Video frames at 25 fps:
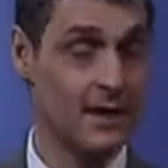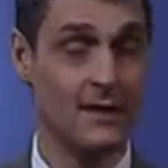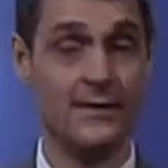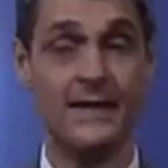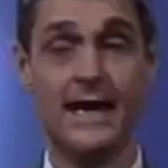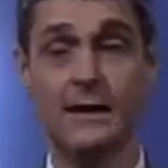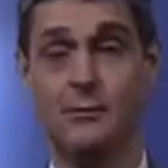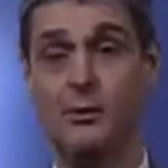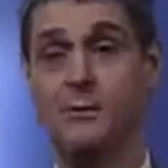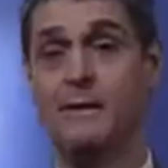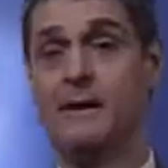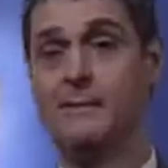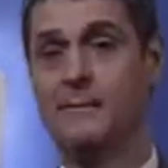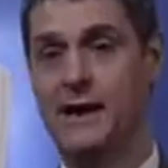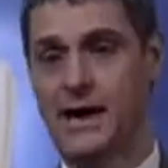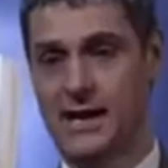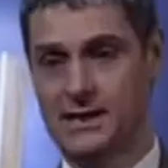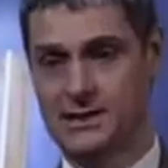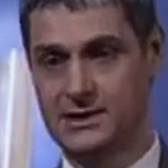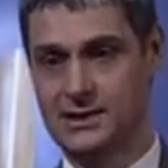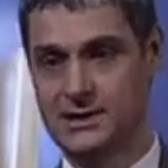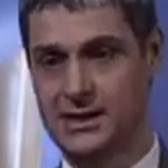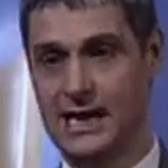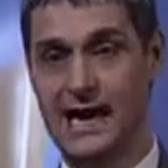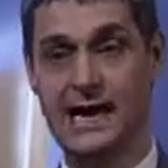They will be
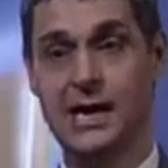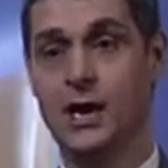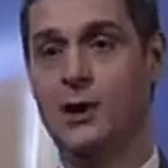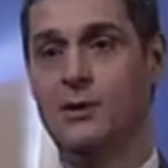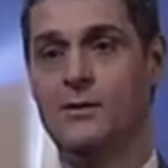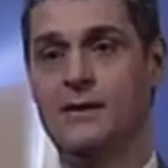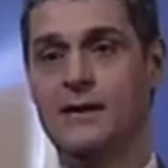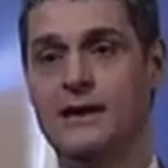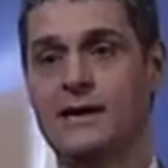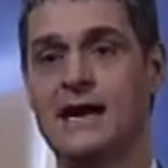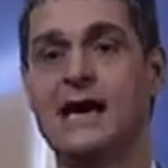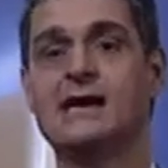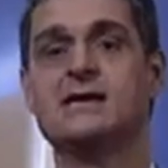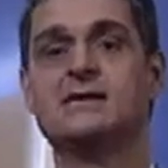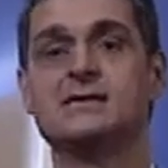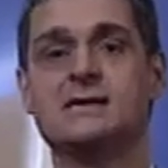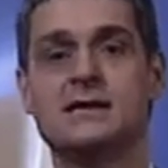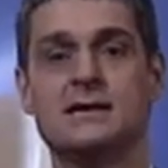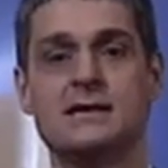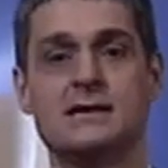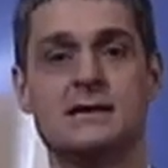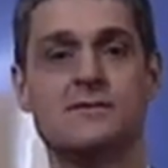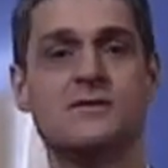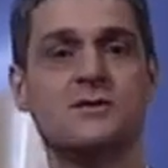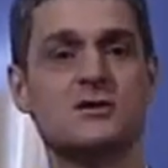martyred. I know that. I
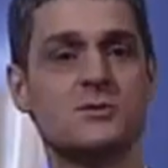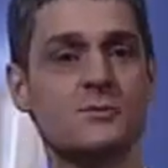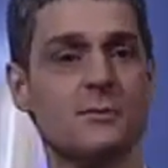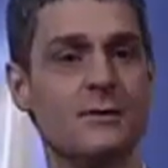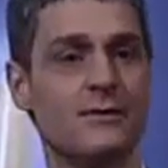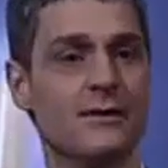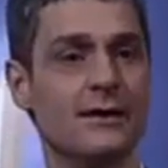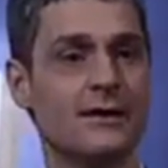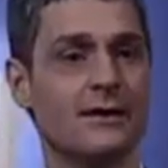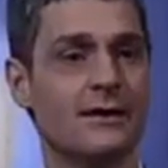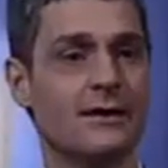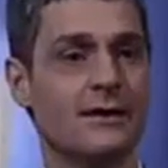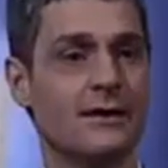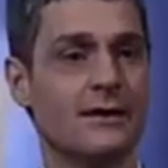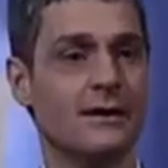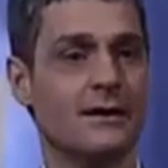see it in the Spirit.